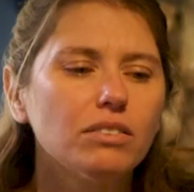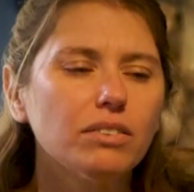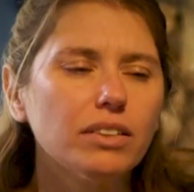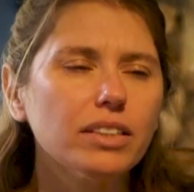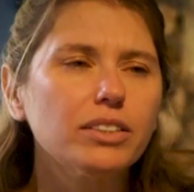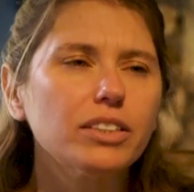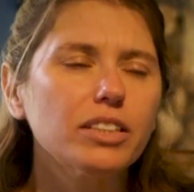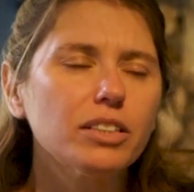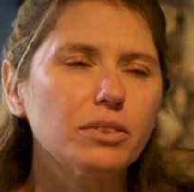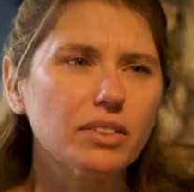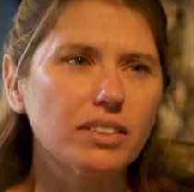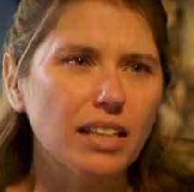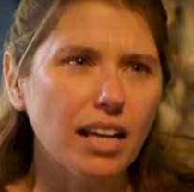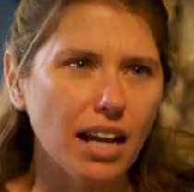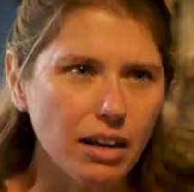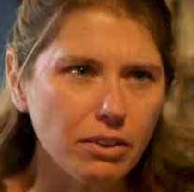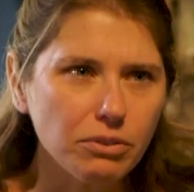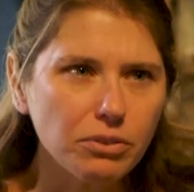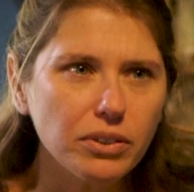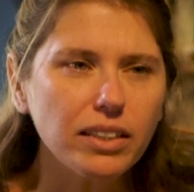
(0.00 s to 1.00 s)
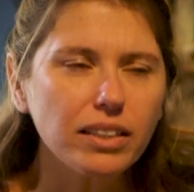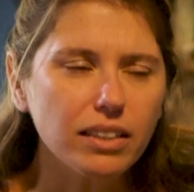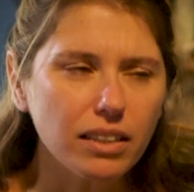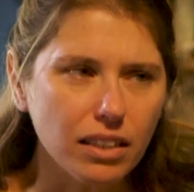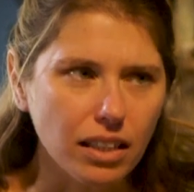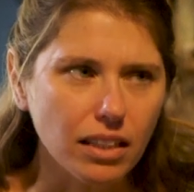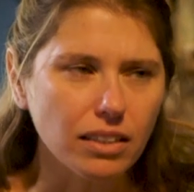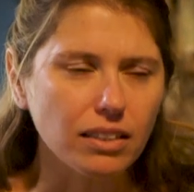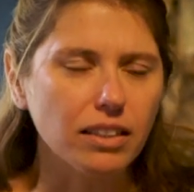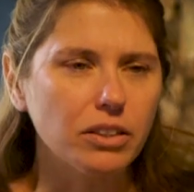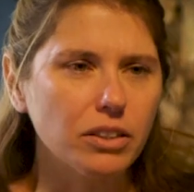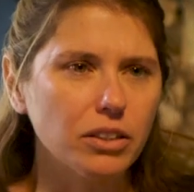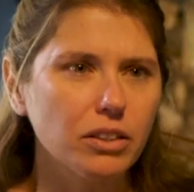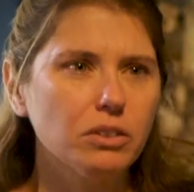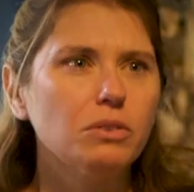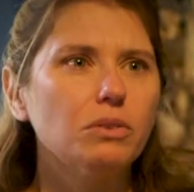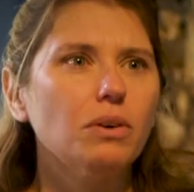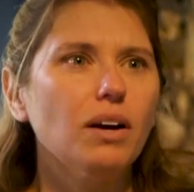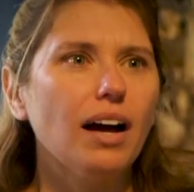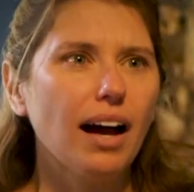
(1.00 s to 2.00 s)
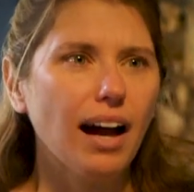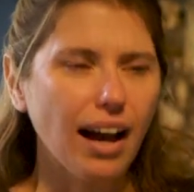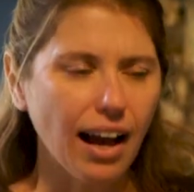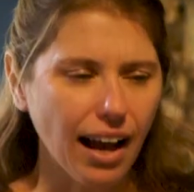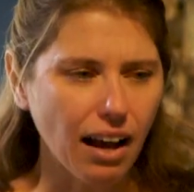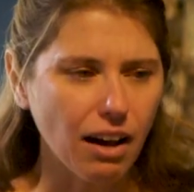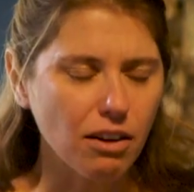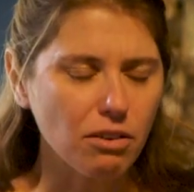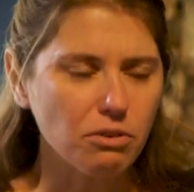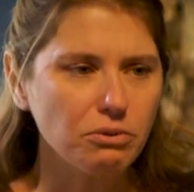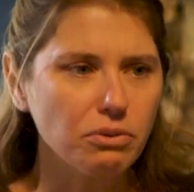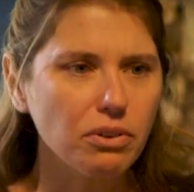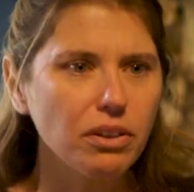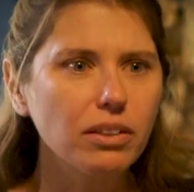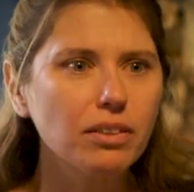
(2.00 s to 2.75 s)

Rescue is everything that you have.